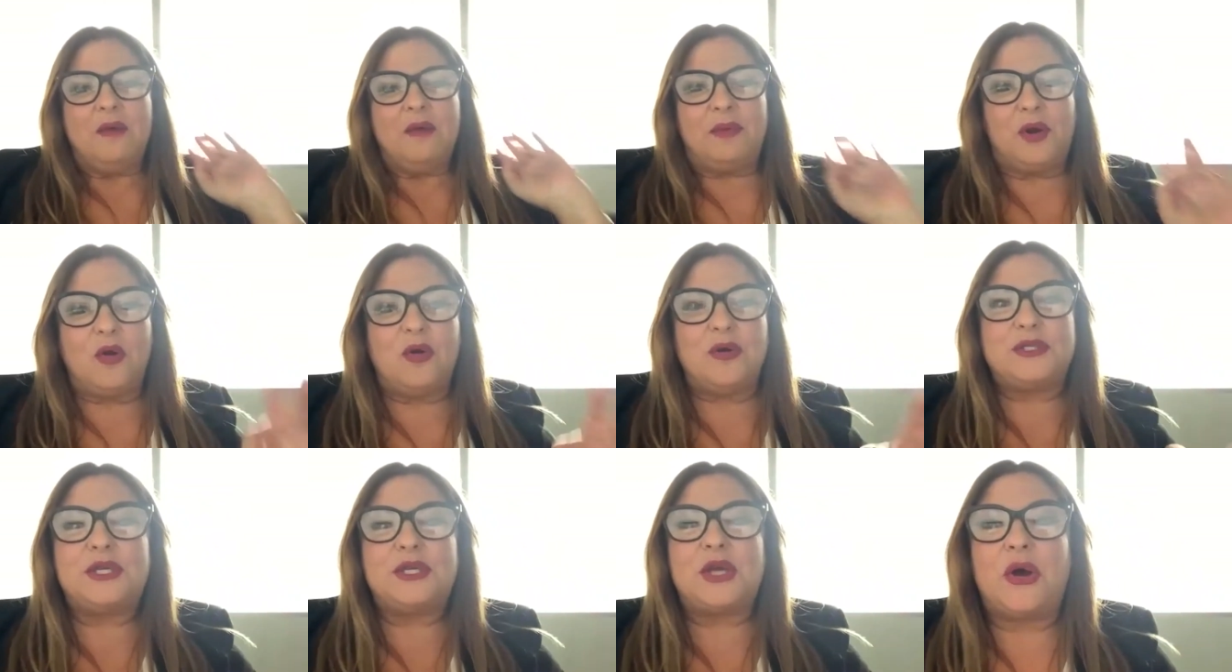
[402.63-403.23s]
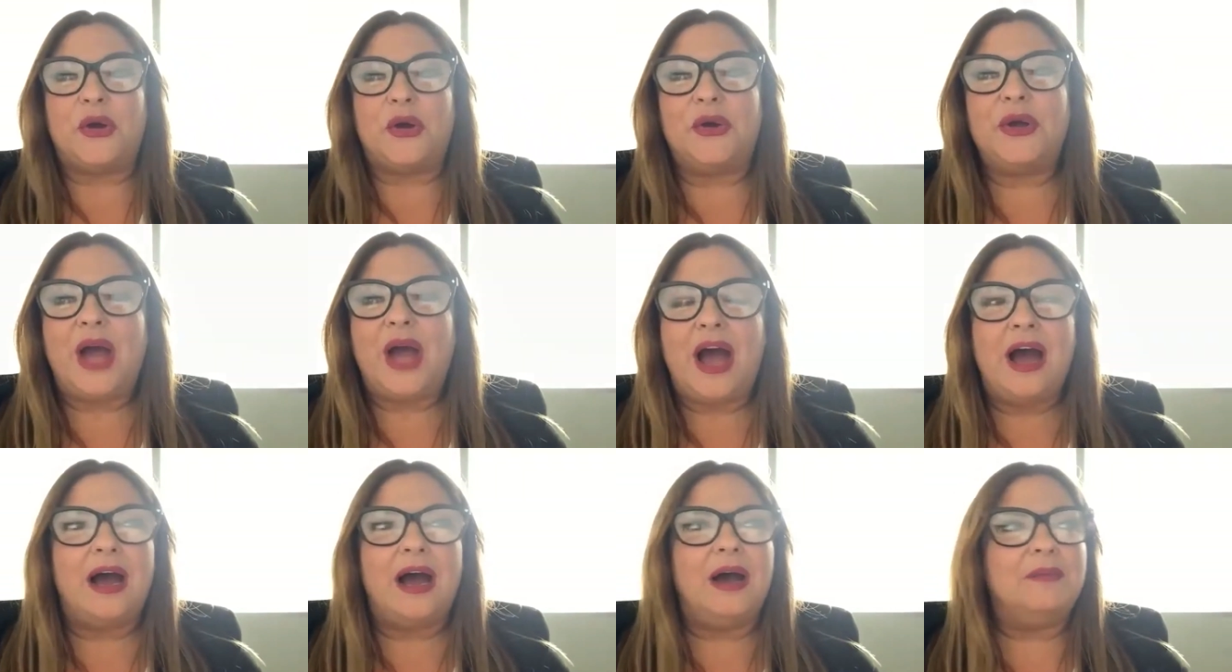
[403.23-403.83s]
But also
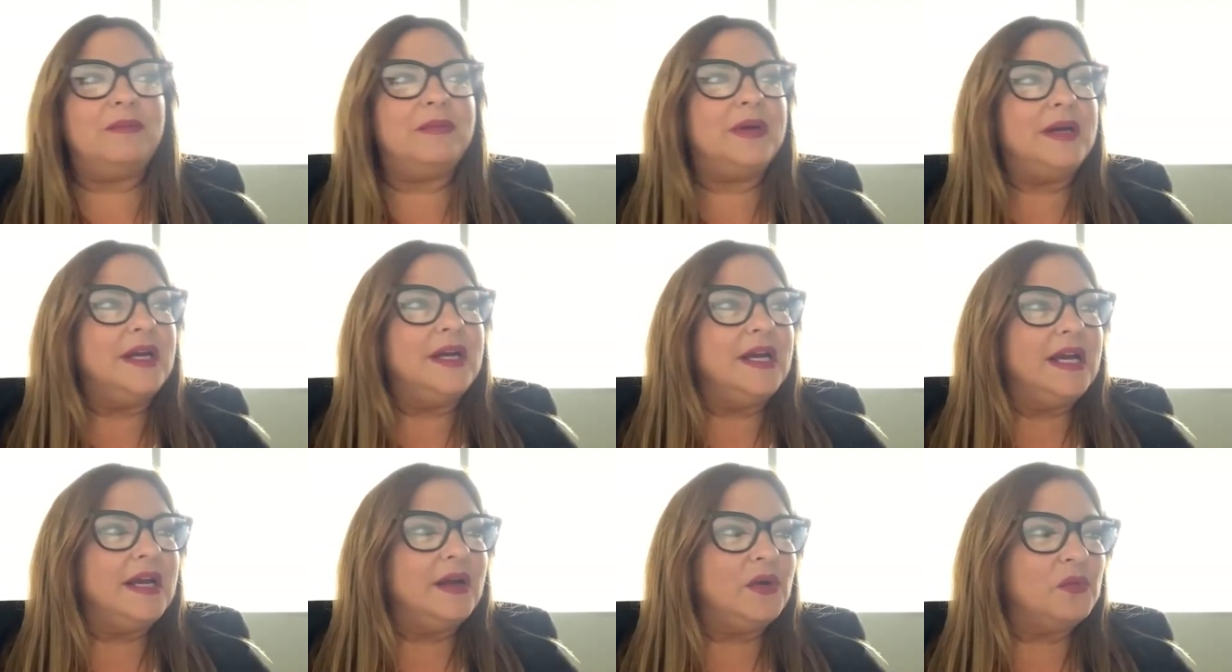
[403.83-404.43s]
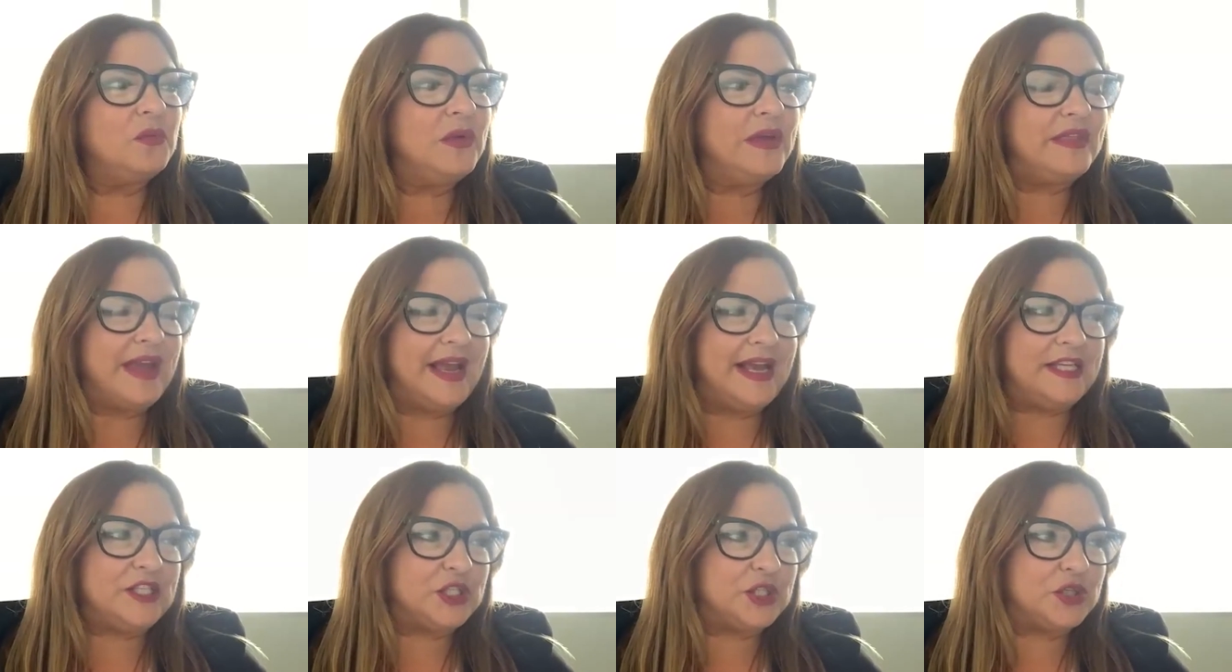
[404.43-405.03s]
um, with
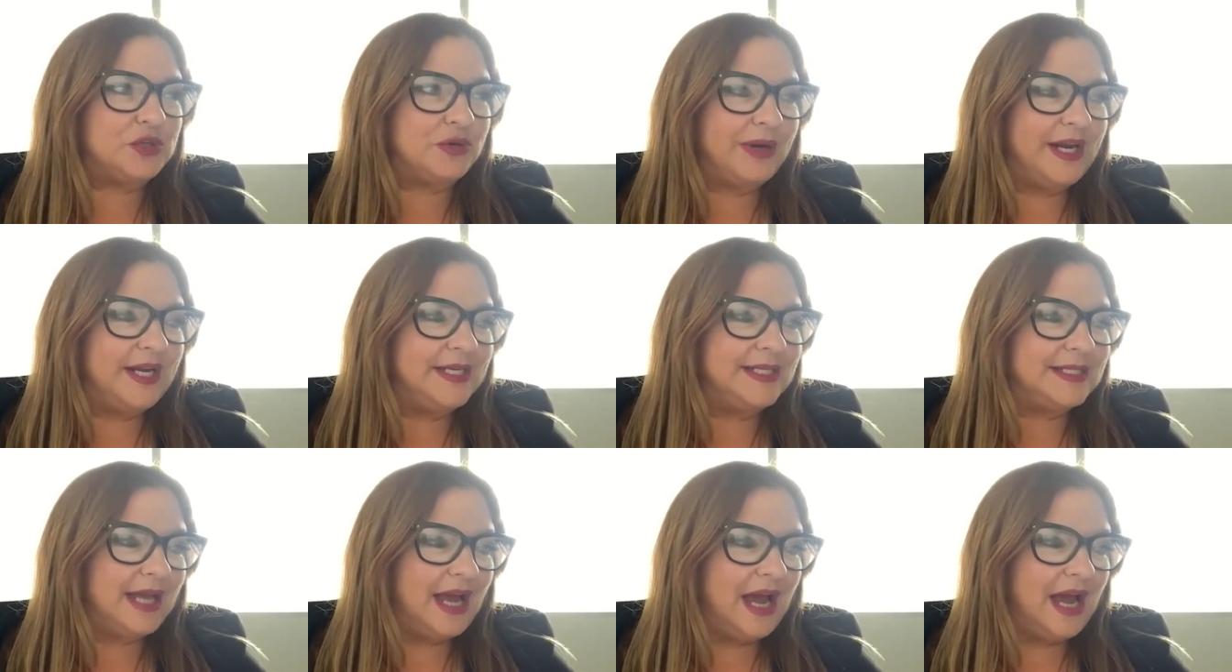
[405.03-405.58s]
East Street,